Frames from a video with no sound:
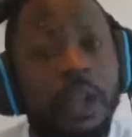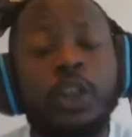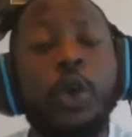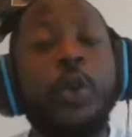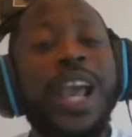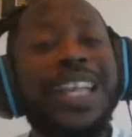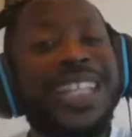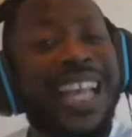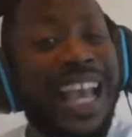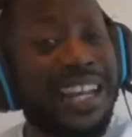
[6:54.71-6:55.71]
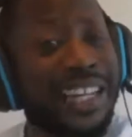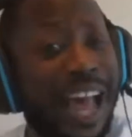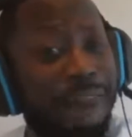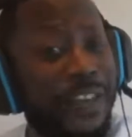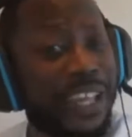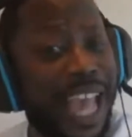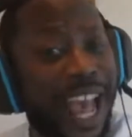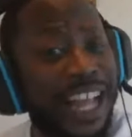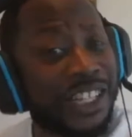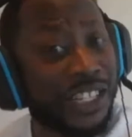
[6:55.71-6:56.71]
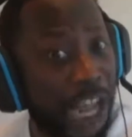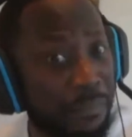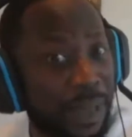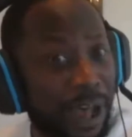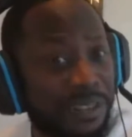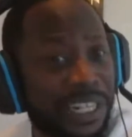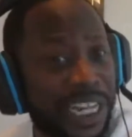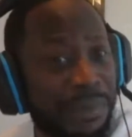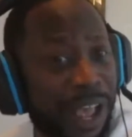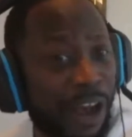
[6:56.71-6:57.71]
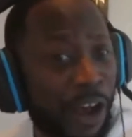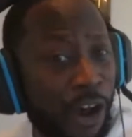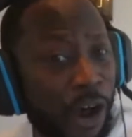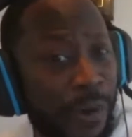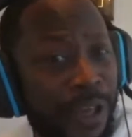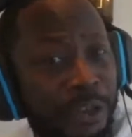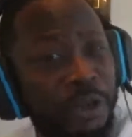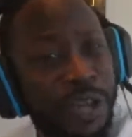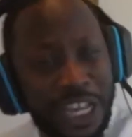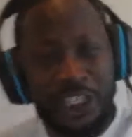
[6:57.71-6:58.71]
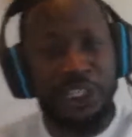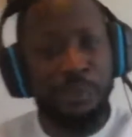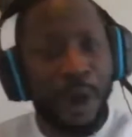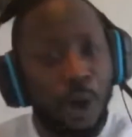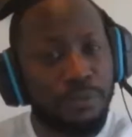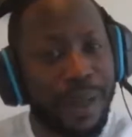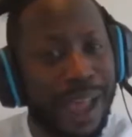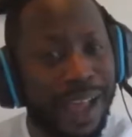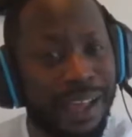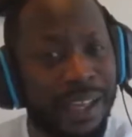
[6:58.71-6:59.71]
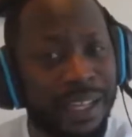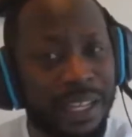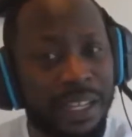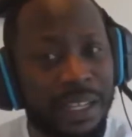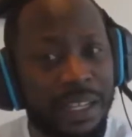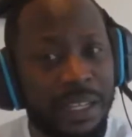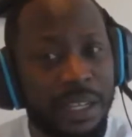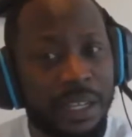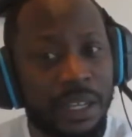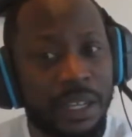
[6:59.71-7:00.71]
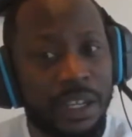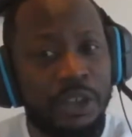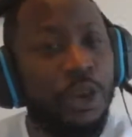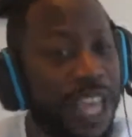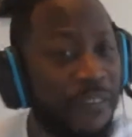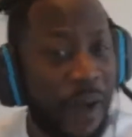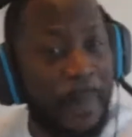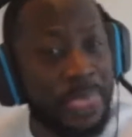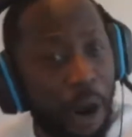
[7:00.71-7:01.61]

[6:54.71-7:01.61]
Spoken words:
Louisiana Lafayette, a Sun Belt team at home, you get smoked by. You give up